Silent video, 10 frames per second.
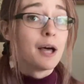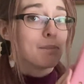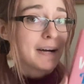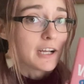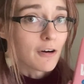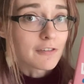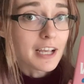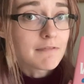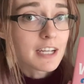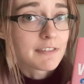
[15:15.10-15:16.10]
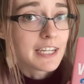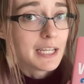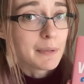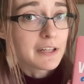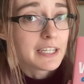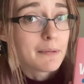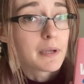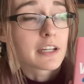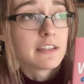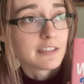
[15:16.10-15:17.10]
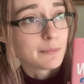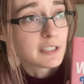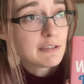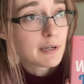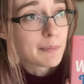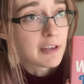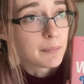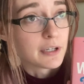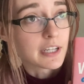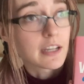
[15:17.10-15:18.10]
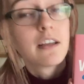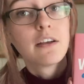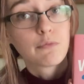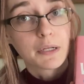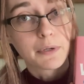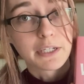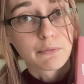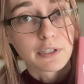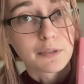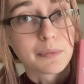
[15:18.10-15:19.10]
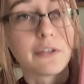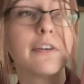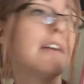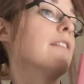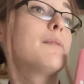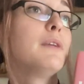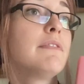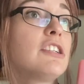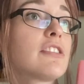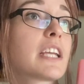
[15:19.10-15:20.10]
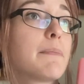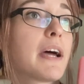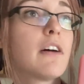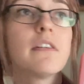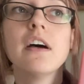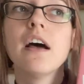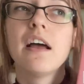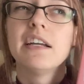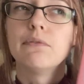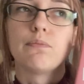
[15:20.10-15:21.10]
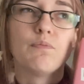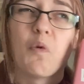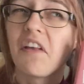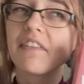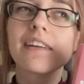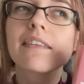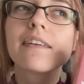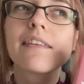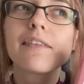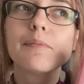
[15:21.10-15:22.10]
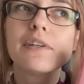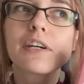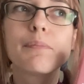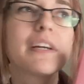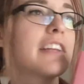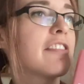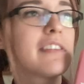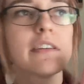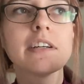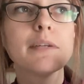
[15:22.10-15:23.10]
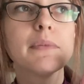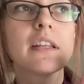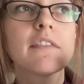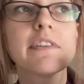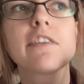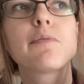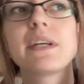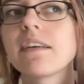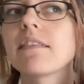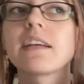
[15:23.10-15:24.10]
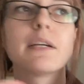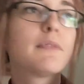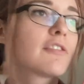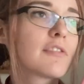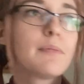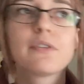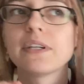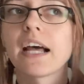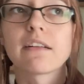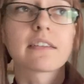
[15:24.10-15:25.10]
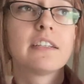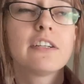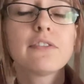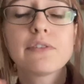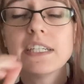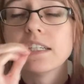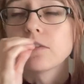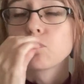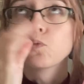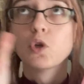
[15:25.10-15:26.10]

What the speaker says: My all-time favorite MLM contemporary romance book, Red, White, and Royal Blue. The movie just came out. It wasn't as good as the book, but it still hit me in the feels because the chemistry between Alex and Henry is,